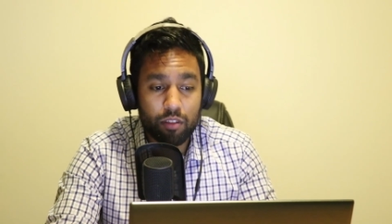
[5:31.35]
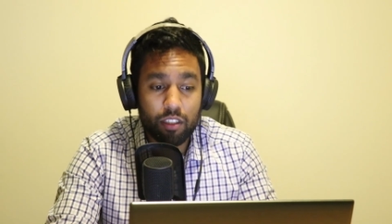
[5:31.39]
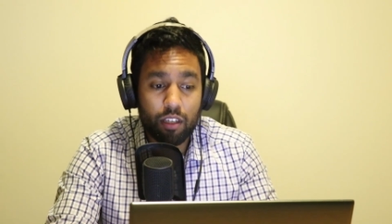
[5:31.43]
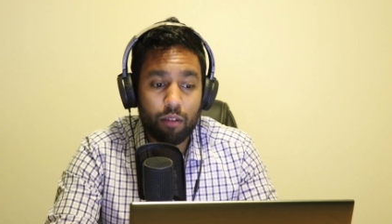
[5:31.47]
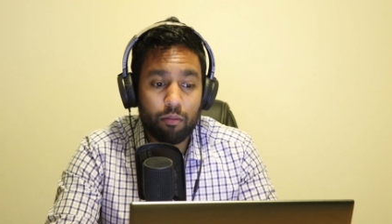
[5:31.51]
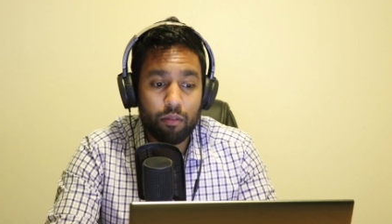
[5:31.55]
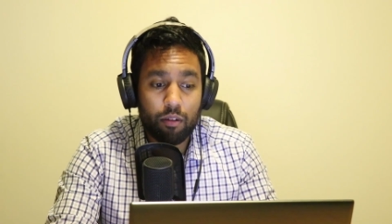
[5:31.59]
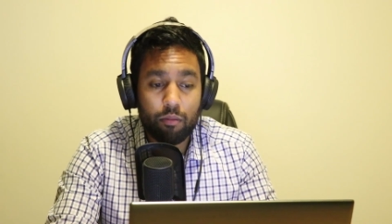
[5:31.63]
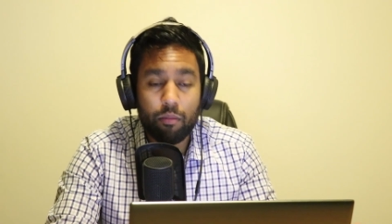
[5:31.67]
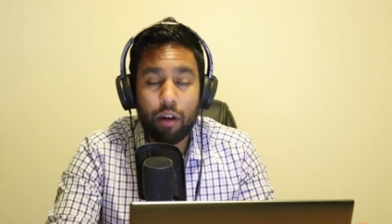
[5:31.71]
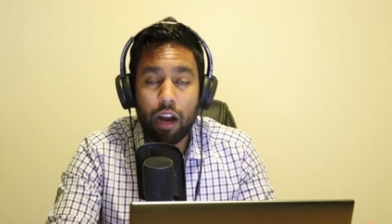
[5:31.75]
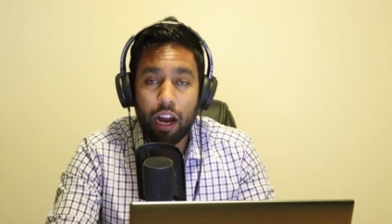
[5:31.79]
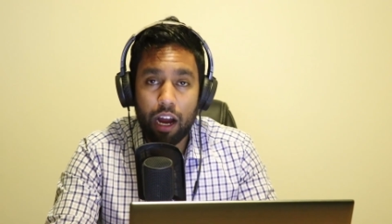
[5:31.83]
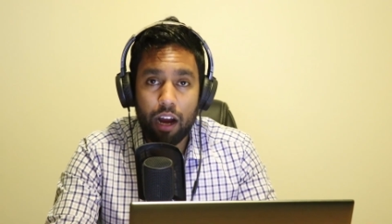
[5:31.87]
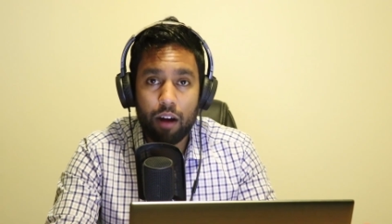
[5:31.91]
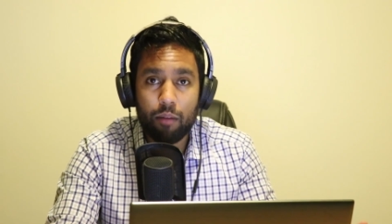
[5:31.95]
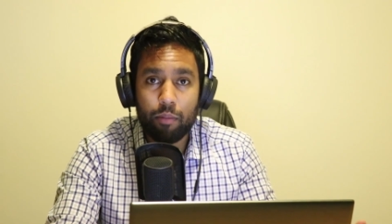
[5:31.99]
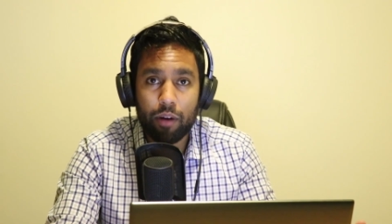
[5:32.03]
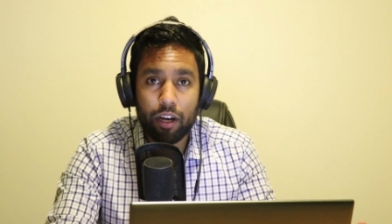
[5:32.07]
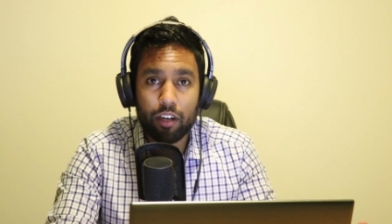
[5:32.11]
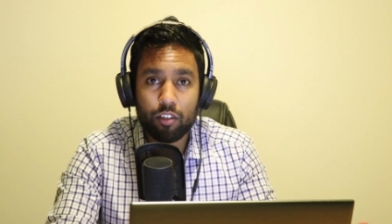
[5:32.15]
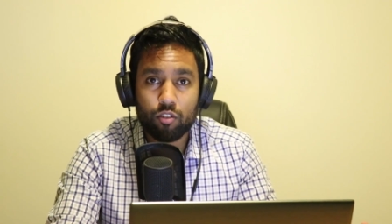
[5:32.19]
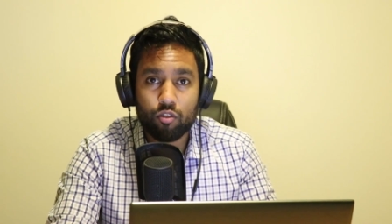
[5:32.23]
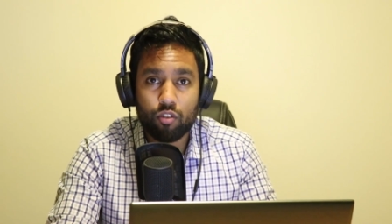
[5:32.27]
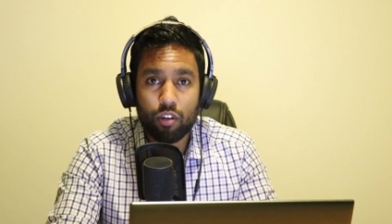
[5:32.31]
Some of them are
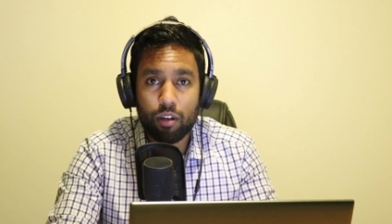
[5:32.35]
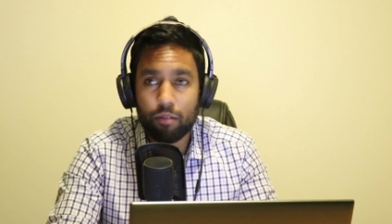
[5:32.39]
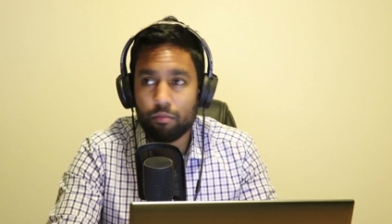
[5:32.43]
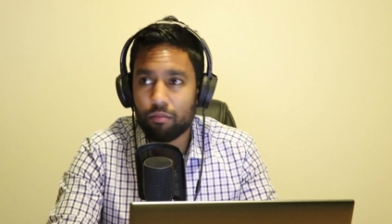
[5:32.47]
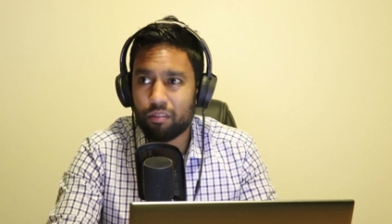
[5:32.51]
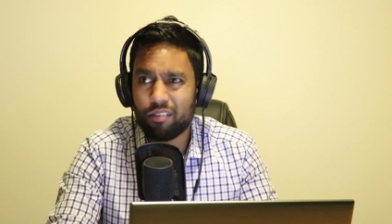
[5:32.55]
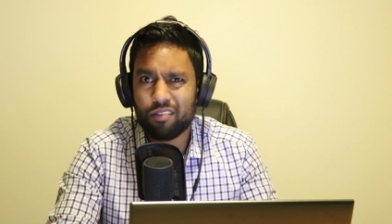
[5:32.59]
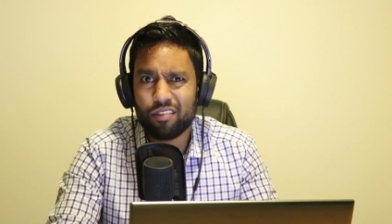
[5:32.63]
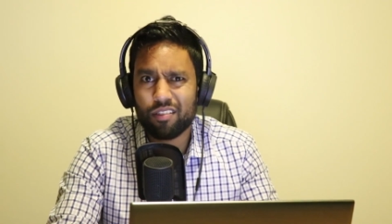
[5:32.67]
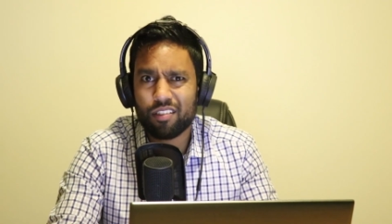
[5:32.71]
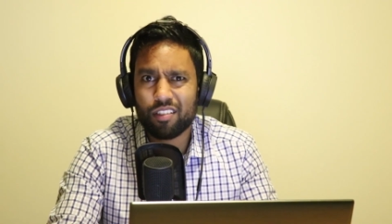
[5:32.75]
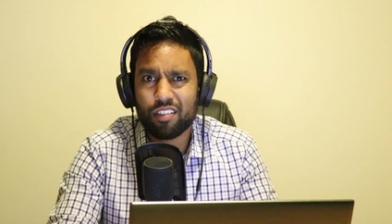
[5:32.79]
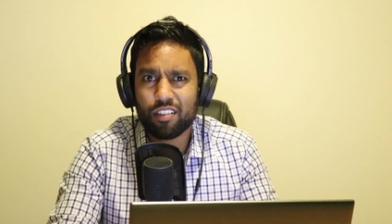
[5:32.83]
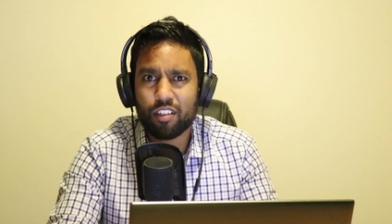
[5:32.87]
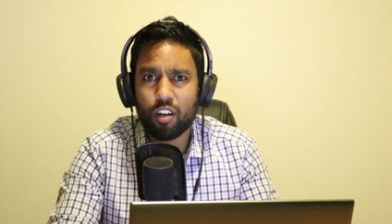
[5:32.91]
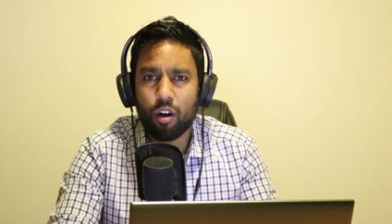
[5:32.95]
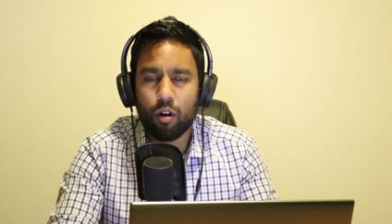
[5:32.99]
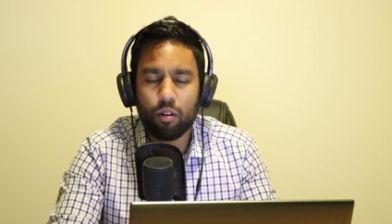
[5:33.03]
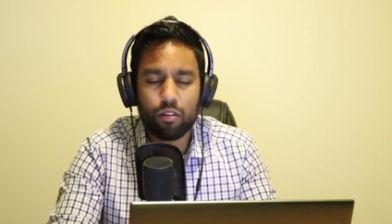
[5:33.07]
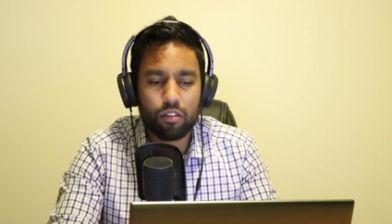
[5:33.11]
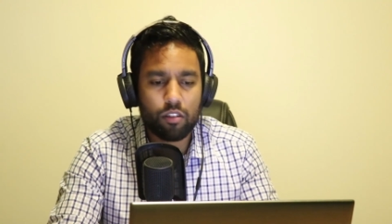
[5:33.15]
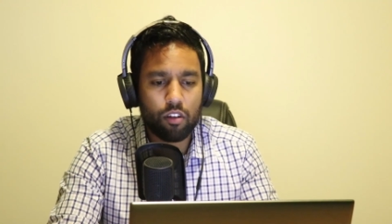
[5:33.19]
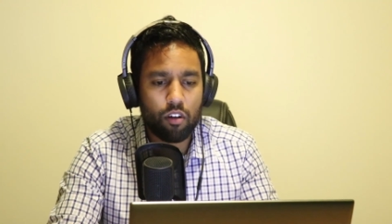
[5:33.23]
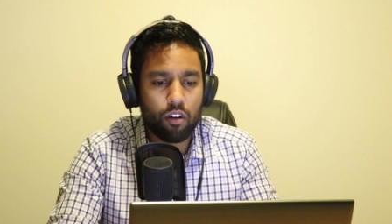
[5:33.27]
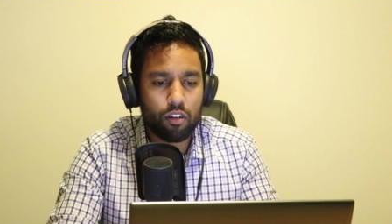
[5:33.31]
about Trump because it's just
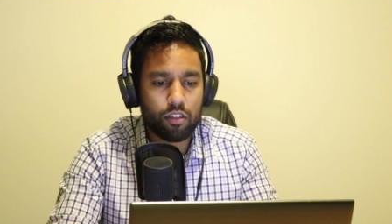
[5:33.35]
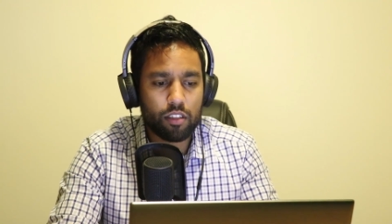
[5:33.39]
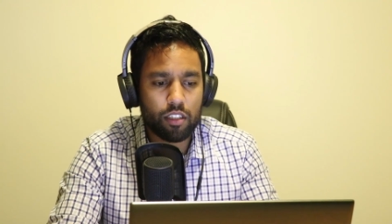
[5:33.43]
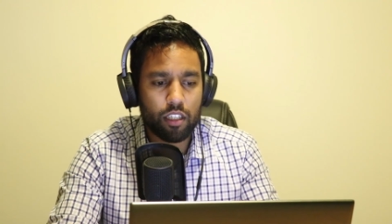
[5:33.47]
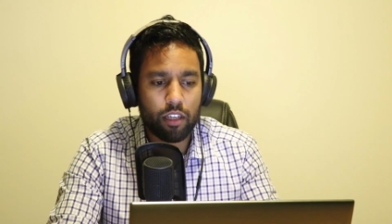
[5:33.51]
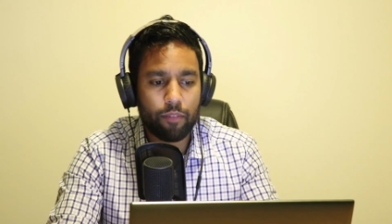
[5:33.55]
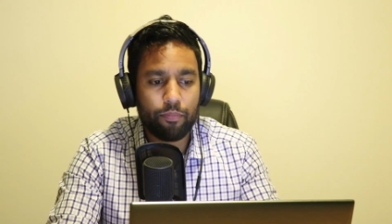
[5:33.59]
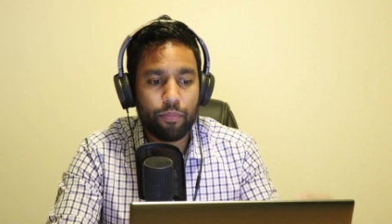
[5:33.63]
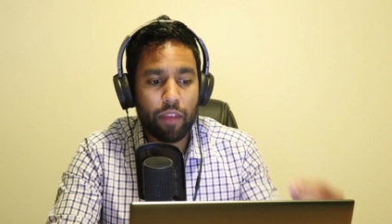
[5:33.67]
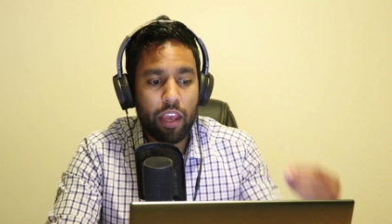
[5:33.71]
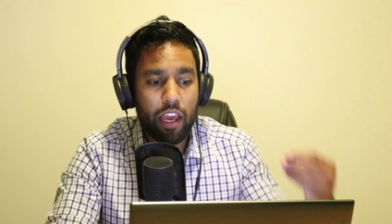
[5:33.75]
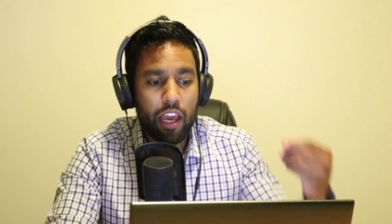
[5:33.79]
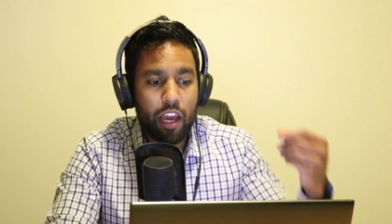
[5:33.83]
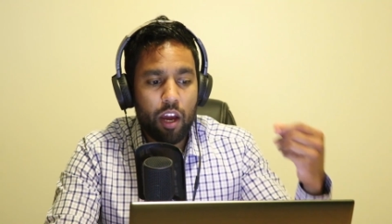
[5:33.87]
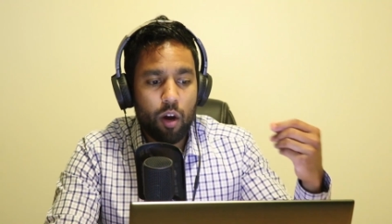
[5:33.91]
golden content.